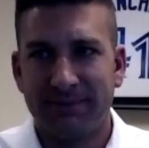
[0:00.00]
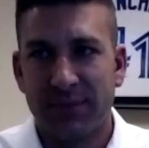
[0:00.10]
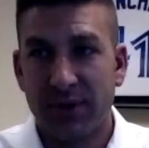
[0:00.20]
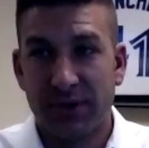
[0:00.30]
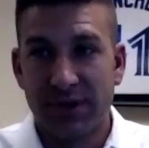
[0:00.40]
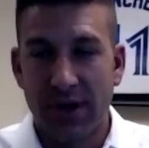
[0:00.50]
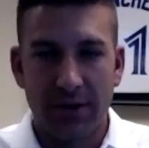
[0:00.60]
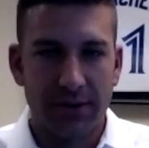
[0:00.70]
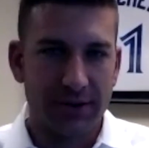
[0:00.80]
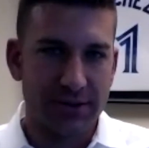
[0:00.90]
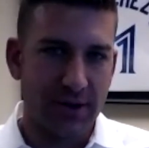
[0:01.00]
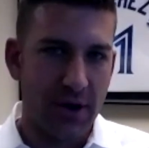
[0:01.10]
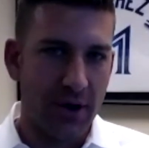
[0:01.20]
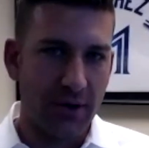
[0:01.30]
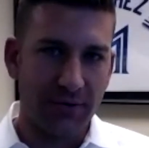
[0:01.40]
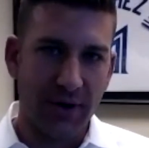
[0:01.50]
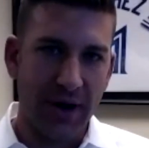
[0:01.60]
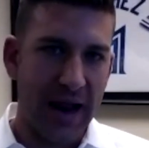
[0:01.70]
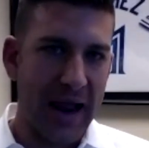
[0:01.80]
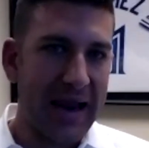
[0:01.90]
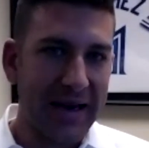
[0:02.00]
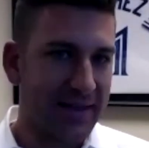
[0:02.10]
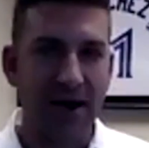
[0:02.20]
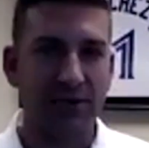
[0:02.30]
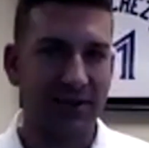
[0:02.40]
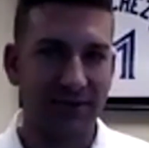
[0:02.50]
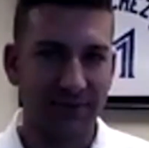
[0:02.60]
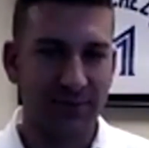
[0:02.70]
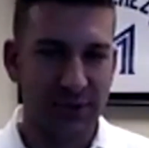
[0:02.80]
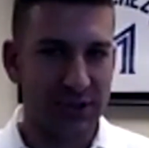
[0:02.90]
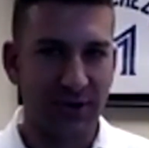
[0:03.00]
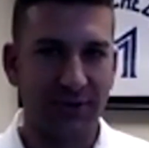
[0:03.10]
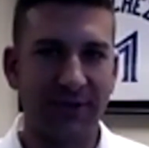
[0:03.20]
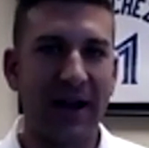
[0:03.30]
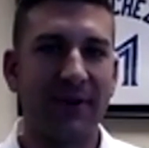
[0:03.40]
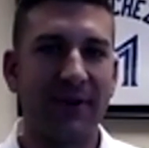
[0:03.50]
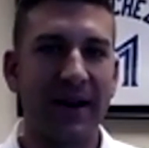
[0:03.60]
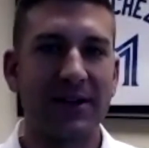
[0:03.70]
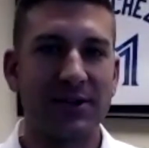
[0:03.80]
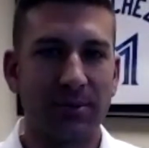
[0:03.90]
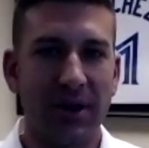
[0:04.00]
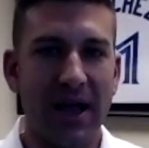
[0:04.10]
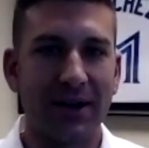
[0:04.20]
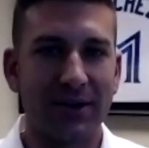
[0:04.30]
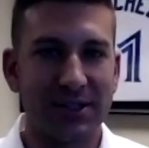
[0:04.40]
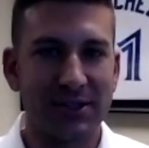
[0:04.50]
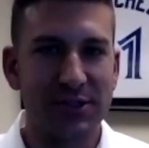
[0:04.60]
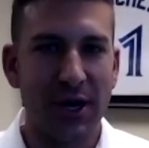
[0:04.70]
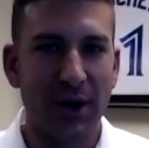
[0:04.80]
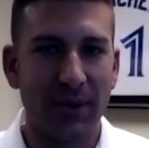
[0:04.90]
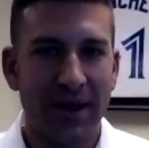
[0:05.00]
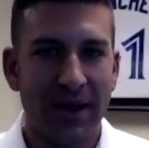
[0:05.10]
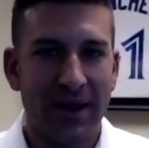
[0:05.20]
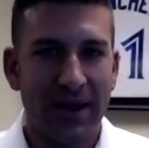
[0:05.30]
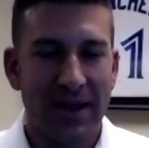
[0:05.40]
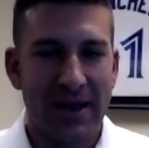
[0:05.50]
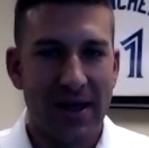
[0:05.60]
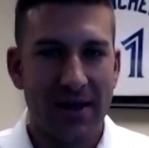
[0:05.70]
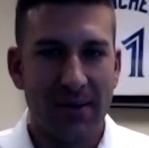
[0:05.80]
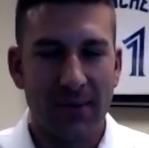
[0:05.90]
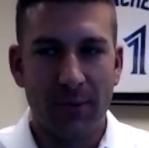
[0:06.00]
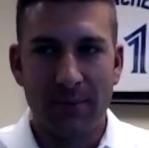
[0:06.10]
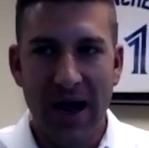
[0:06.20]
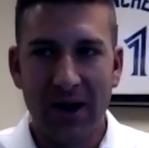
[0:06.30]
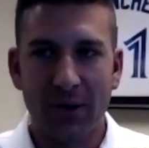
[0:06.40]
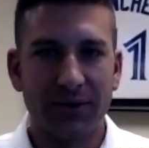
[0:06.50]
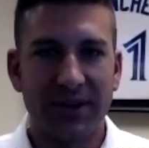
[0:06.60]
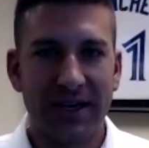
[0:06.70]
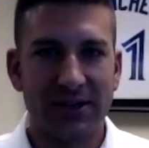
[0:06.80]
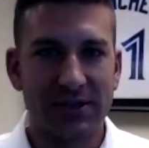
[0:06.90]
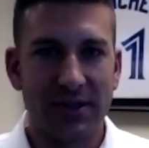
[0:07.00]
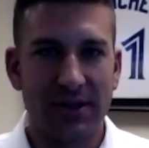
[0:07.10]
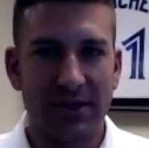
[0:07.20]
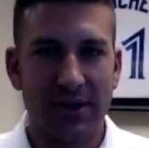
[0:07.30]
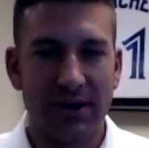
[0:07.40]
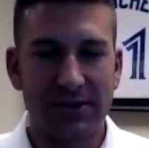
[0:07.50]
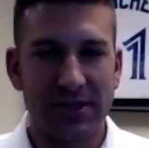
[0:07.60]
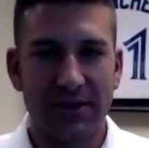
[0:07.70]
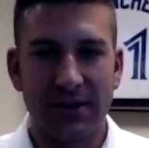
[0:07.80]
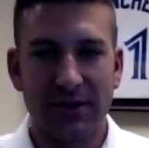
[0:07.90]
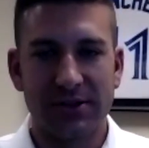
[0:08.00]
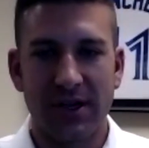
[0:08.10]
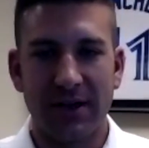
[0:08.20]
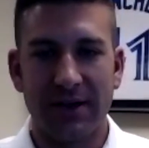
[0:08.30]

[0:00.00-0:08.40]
there's over 80,000 certified financial planners. And so my whole thing is there's a